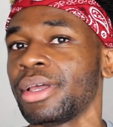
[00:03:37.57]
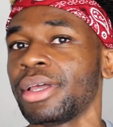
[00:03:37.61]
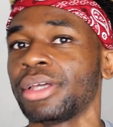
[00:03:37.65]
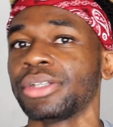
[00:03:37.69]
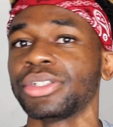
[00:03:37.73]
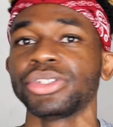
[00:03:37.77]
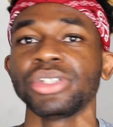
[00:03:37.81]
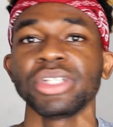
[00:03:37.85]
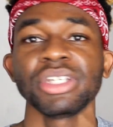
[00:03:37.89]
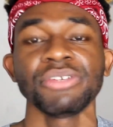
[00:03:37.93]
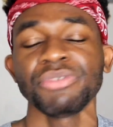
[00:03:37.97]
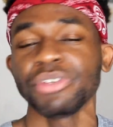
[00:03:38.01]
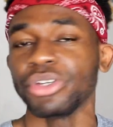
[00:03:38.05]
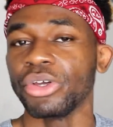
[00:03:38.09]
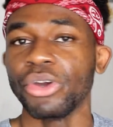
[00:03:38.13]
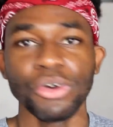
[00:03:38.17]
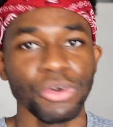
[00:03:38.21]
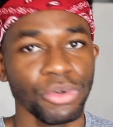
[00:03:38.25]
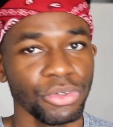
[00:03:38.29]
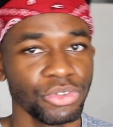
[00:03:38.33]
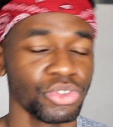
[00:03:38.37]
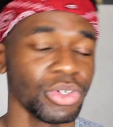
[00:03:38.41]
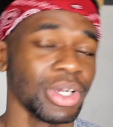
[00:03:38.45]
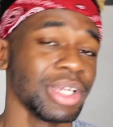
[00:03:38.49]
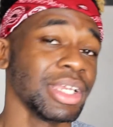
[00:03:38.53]
So if you go
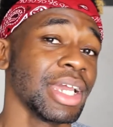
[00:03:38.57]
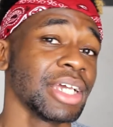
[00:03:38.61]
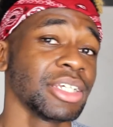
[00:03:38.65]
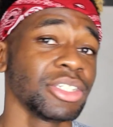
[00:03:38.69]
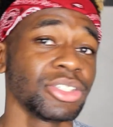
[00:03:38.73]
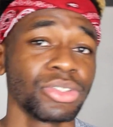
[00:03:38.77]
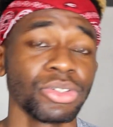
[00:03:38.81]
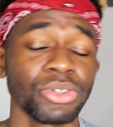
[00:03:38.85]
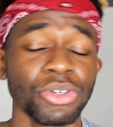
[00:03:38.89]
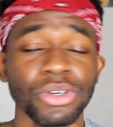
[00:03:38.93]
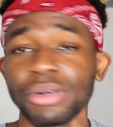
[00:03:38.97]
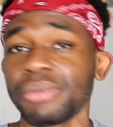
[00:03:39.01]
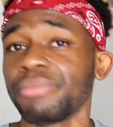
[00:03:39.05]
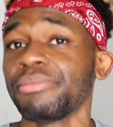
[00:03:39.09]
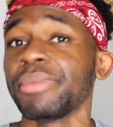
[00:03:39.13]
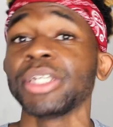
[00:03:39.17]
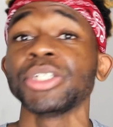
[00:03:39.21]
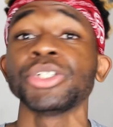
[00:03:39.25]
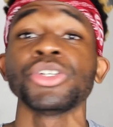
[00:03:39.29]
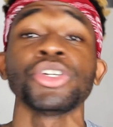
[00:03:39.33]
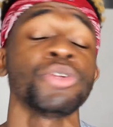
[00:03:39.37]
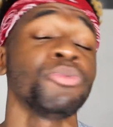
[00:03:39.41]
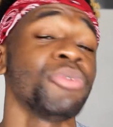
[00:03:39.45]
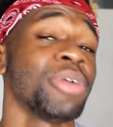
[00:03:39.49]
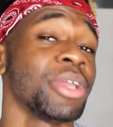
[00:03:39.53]
to a Yes store, make
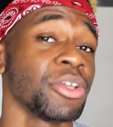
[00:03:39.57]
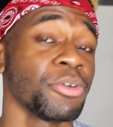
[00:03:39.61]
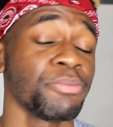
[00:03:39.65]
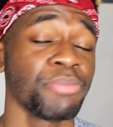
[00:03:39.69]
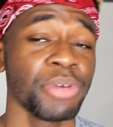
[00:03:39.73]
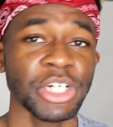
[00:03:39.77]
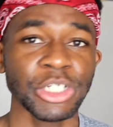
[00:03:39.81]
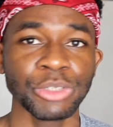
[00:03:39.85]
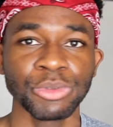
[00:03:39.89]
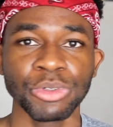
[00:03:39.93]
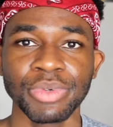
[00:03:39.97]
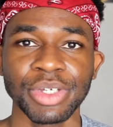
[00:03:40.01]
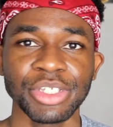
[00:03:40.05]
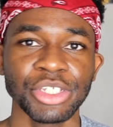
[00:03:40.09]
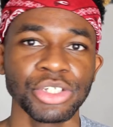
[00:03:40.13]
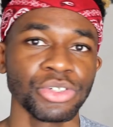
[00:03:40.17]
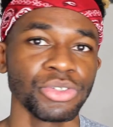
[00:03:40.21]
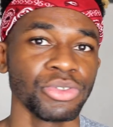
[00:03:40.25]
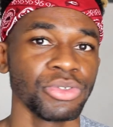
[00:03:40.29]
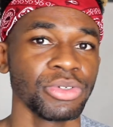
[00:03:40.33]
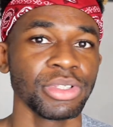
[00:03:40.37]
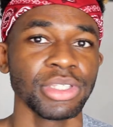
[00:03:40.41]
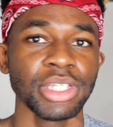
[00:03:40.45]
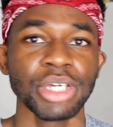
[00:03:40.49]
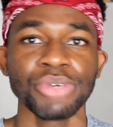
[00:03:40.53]
sure to bring your passport with
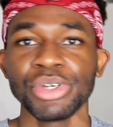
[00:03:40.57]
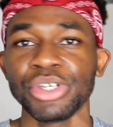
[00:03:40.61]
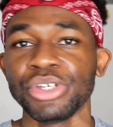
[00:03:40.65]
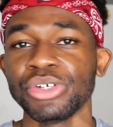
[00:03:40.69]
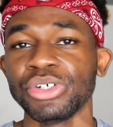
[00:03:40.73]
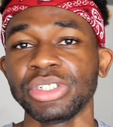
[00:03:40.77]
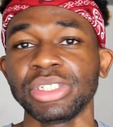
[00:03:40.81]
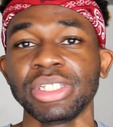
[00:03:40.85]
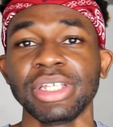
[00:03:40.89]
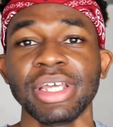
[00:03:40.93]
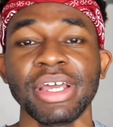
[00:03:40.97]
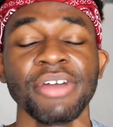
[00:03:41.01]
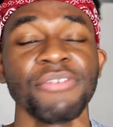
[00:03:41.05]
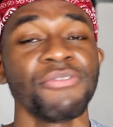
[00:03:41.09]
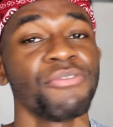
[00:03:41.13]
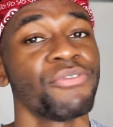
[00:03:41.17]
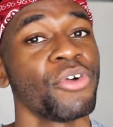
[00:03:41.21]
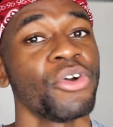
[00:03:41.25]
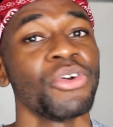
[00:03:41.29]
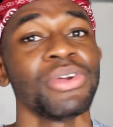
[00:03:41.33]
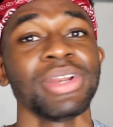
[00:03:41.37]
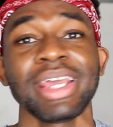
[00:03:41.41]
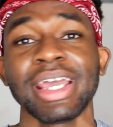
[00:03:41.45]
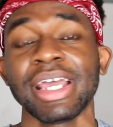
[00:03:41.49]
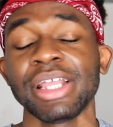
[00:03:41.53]
you. They will use their
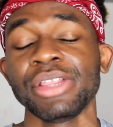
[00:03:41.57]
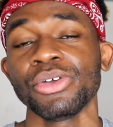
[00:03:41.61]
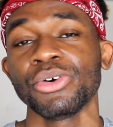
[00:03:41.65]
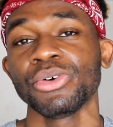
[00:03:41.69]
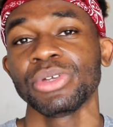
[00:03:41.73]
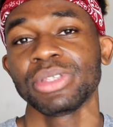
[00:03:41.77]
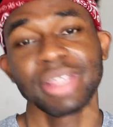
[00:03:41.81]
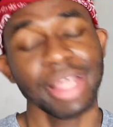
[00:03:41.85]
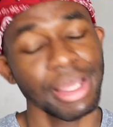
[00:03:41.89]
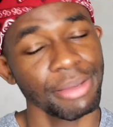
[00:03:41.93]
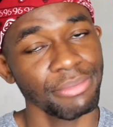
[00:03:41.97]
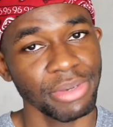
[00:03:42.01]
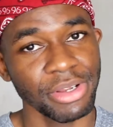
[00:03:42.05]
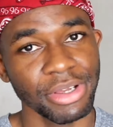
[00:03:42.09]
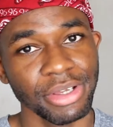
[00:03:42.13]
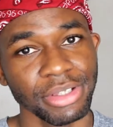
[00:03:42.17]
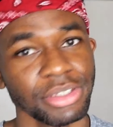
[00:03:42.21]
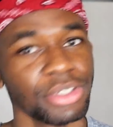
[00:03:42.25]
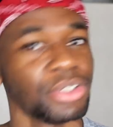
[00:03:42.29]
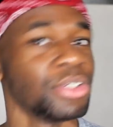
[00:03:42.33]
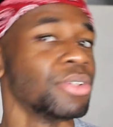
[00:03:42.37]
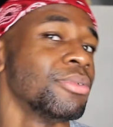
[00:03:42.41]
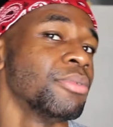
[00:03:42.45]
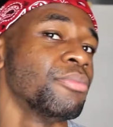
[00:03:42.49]
phone and or tablet.